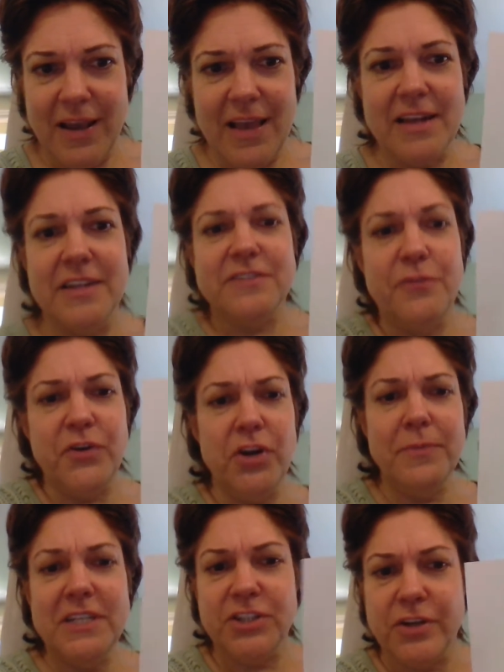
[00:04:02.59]
And it's
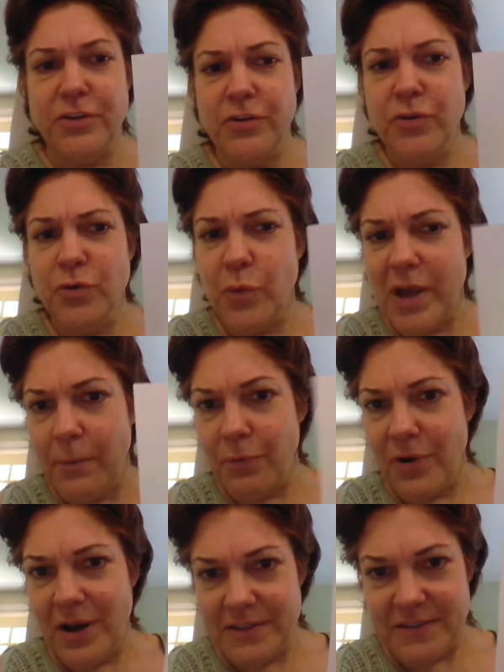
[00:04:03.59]
very much a two-way
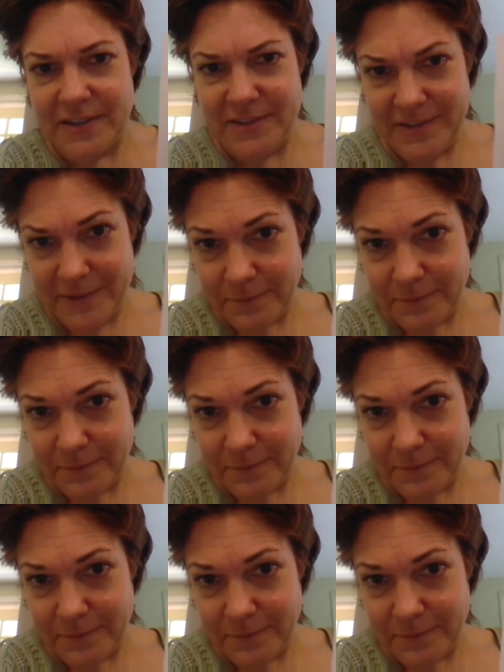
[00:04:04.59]
process.